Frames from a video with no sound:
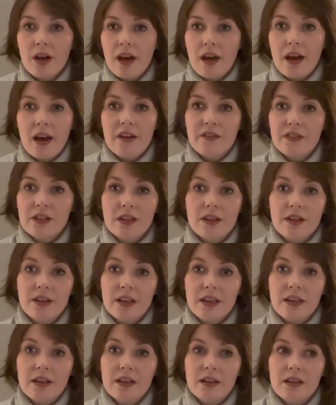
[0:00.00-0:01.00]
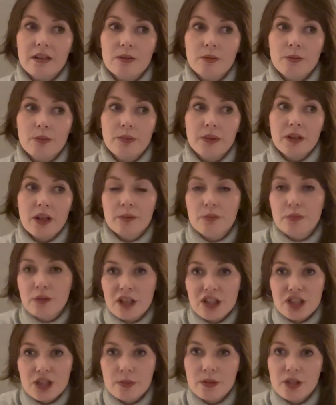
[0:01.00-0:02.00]
having the blood
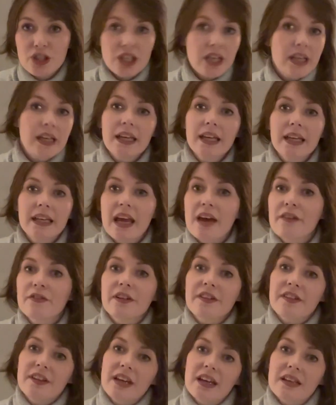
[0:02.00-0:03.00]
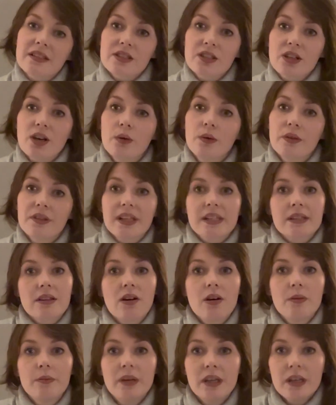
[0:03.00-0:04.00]
pressure machine. Everything has to go on this
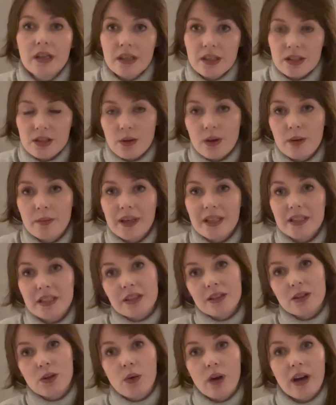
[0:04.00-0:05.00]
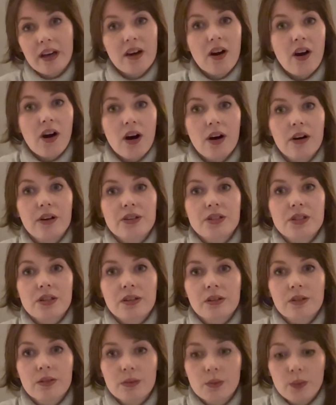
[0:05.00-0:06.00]
arm. So it made it quite hard
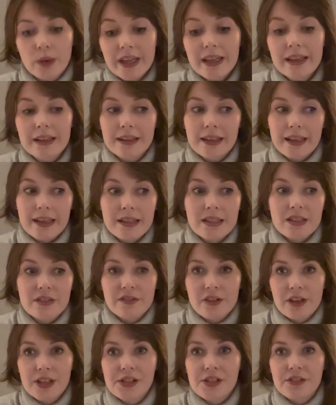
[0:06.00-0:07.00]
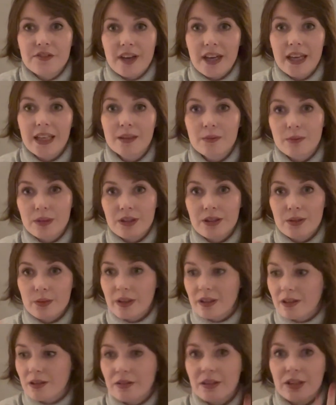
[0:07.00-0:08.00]
weekly to find a vein because we
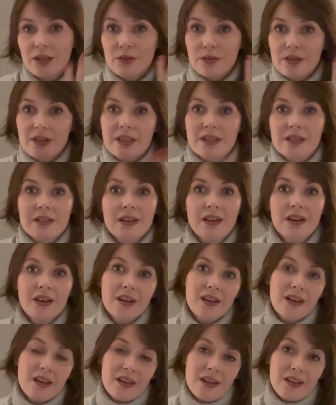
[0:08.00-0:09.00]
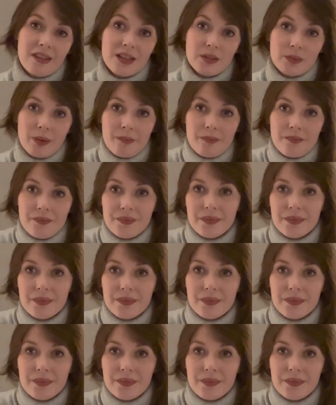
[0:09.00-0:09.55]
can only use this one.